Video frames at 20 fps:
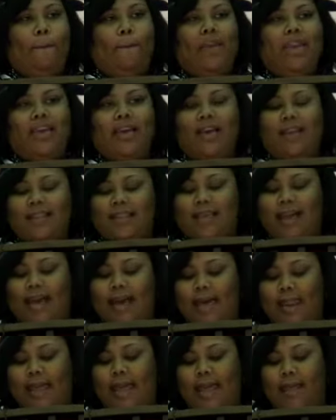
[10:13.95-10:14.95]
Because
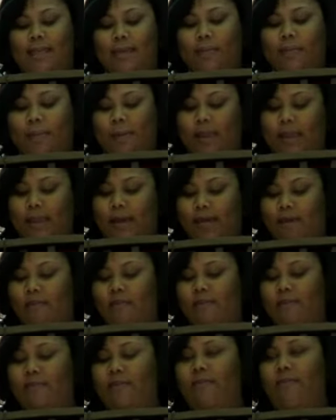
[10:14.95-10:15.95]
God has a
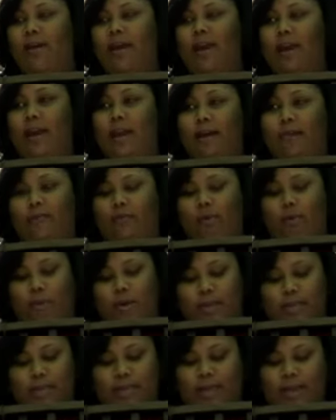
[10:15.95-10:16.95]
plan for
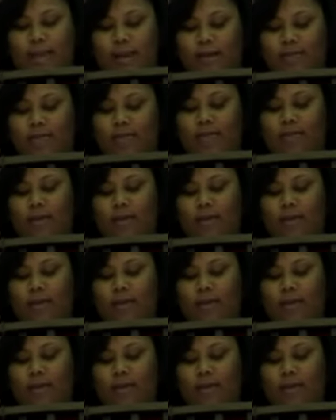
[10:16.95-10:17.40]
everyone's life.